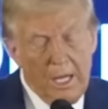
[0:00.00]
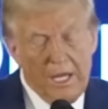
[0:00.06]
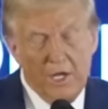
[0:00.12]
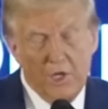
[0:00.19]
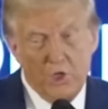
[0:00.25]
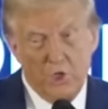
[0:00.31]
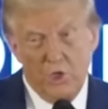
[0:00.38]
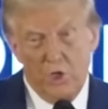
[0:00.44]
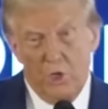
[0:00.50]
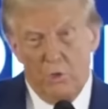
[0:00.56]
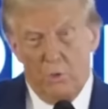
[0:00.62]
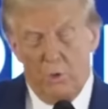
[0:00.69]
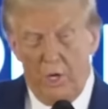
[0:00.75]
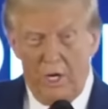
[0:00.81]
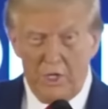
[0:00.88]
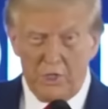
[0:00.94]
And as you know,
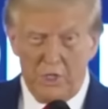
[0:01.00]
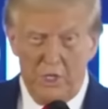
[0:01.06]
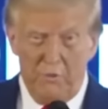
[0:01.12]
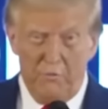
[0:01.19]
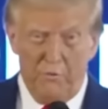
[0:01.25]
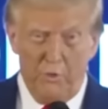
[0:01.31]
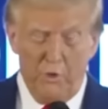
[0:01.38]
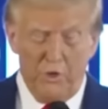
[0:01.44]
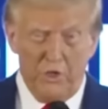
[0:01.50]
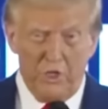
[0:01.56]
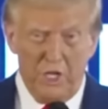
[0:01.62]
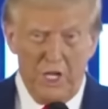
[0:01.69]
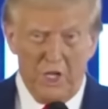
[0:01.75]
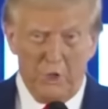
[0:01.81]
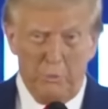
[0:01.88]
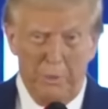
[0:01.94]
we're asking for the
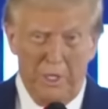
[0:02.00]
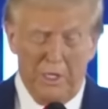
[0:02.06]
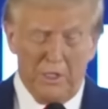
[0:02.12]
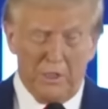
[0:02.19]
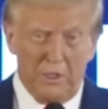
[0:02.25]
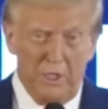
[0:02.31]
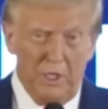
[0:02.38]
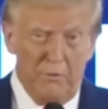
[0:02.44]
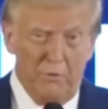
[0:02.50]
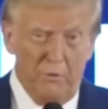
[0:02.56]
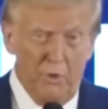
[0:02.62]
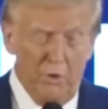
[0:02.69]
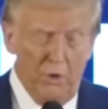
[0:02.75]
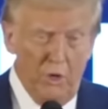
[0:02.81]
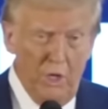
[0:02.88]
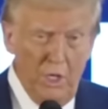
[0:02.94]
death penalty
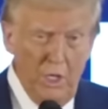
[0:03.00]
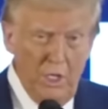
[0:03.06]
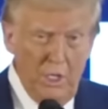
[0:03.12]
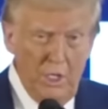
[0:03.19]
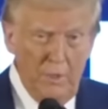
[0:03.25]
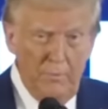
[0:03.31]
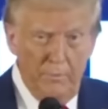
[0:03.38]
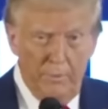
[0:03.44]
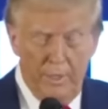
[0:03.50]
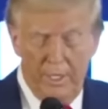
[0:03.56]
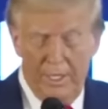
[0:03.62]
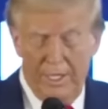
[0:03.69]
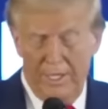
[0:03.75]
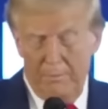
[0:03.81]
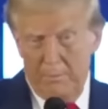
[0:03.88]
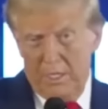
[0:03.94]
for
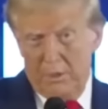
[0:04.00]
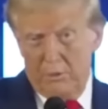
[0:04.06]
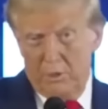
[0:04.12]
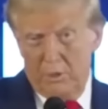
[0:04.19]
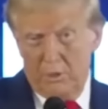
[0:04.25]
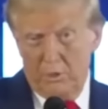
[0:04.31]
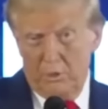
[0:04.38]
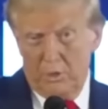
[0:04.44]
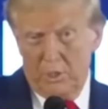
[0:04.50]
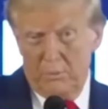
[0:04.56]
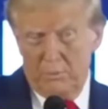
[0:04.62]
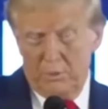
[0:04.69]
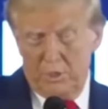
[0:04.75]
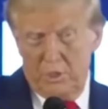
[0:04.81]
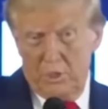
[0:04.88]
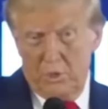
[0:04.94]
any migrant who
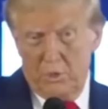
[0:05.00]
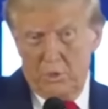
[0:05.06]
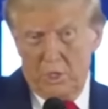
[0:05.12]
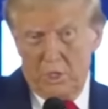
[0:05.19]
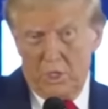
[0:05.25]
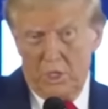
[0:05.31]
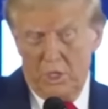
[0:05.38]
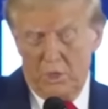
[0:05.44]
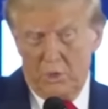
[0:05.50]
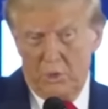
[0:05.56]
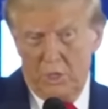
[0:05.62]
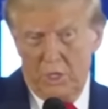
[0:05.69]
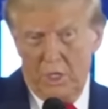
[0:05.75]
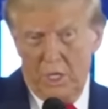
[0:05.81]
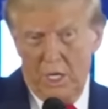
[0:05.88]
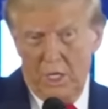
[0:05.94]
comes into our
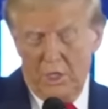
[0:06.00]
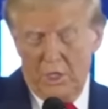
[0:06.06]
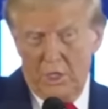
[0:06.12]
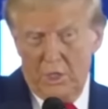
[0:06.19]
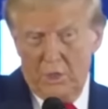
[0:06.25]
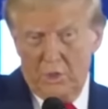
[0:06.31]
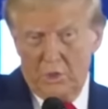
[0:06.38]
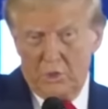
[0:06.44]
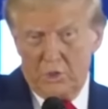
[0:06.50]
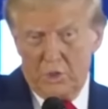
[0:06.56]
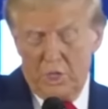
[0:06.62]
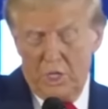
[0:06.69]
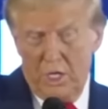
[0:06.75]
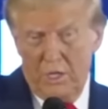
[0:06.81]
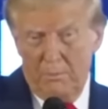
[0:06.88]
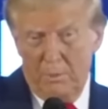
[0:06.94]
country and
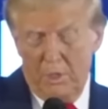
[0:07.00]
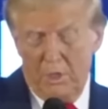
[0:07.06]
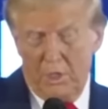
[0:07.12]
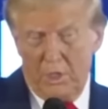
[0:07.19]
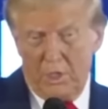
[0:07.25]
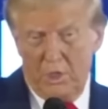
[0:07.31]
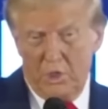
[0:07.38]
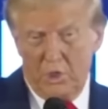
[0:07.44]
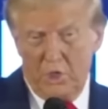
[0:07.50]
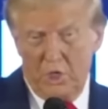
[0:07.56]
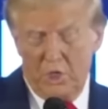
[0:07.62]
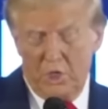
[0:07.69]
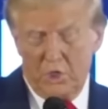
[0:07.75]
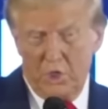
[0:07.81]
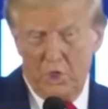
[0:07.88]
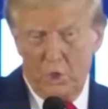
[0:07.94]
kills an American
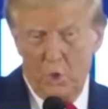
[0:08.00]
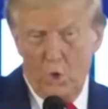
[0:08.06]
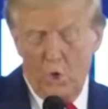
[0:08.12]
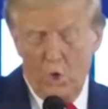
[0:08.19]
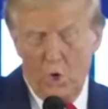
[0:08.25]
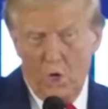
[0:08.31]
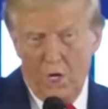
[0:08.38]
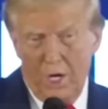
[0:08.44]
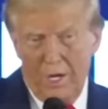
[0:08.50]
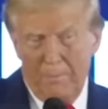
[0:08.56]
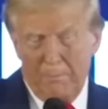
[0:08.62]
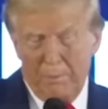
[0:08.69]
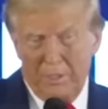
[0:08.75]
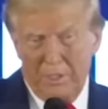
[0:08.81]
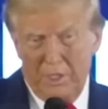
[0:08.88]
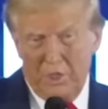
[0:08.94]
citizen or a
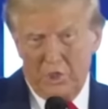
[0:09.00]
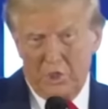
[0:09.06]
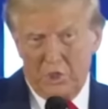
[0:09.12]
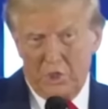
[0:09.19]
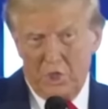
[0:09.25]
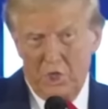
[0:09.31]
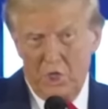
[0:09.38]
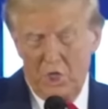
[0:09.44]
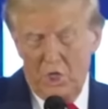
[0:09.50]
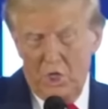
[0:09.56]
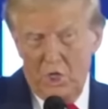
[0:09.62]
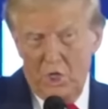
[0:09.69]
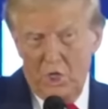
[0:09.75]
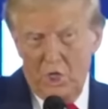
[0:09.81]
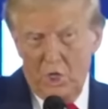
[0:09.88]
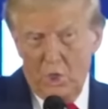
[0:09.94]
police
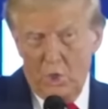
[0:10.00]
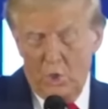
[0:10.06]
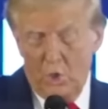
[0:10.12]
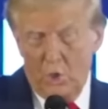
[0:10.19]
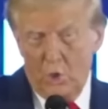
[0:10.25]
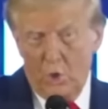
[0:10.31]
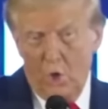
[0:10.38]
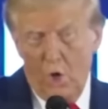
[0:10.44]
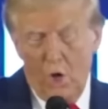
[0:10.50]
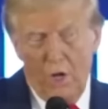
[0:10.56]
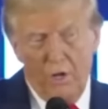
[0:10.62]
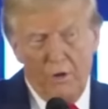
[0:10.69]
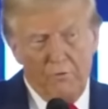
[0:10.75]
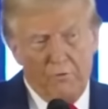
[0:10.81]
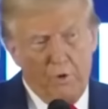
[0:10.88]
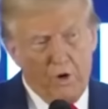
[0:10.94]
or law
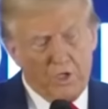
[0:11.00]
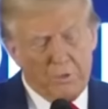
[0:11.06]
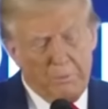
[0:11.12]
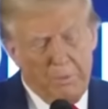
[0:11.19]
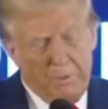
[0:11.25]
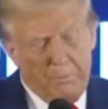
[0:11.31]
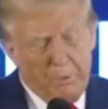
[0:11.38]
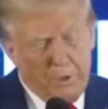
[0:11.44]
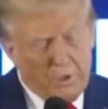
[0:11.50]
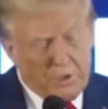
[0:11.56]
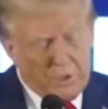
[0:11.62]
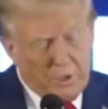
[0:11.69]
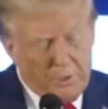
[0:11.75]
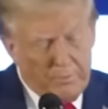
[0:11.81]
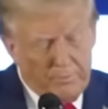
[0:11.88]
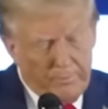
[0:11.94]
enforcement
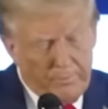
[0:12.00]
person.